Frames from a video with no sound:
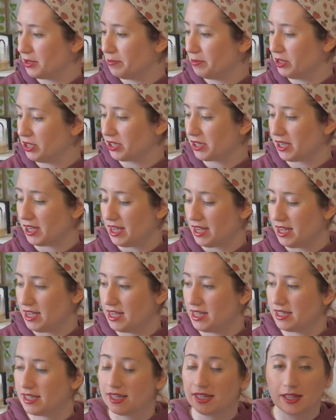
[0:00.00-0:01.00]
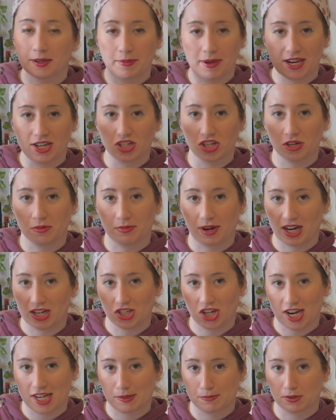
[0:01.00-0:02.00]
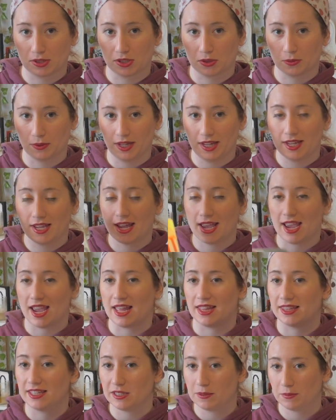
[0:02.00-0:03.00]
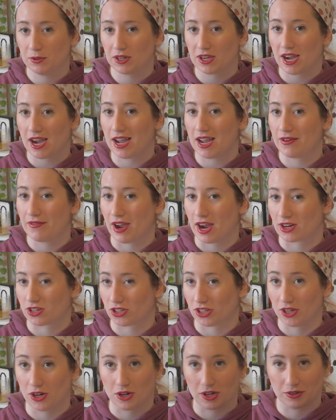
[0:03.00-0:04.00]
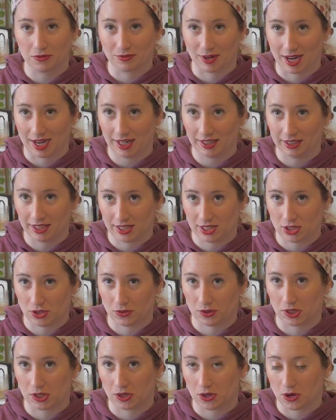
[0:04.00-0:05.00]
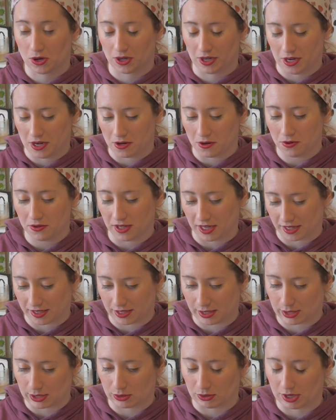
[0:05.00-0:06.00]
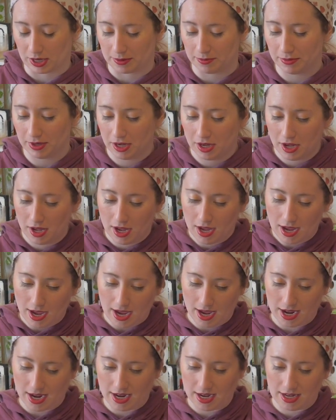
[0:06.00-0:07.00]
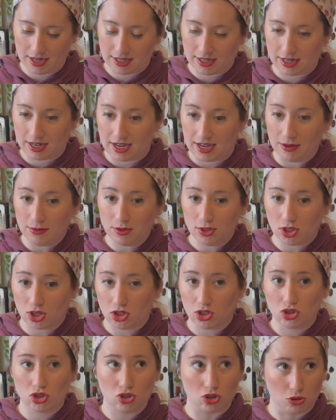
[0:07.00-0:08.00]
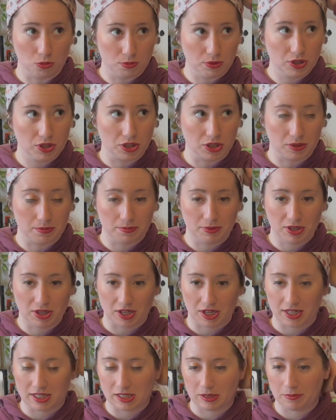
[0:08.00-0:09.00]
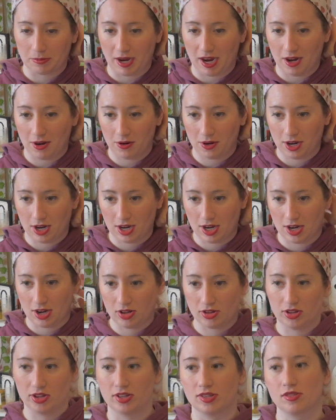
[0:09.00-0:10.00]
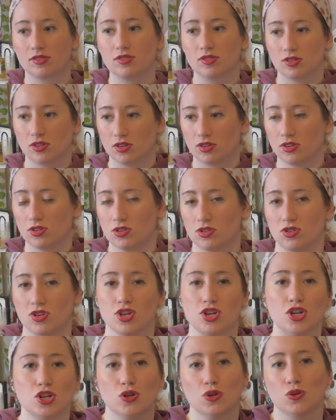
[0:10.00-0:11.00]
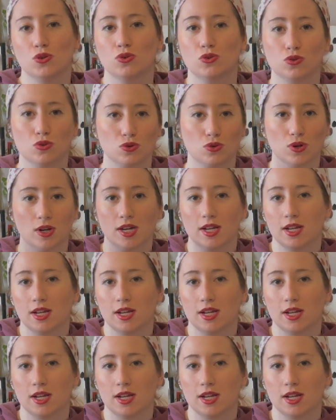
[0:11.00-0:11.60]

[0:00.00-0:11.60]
book is The Patient by Jasper DeWitt, and this book I have actually already read. I listened to it on audio thanks to Scribd, and it was a super good book. It's about this new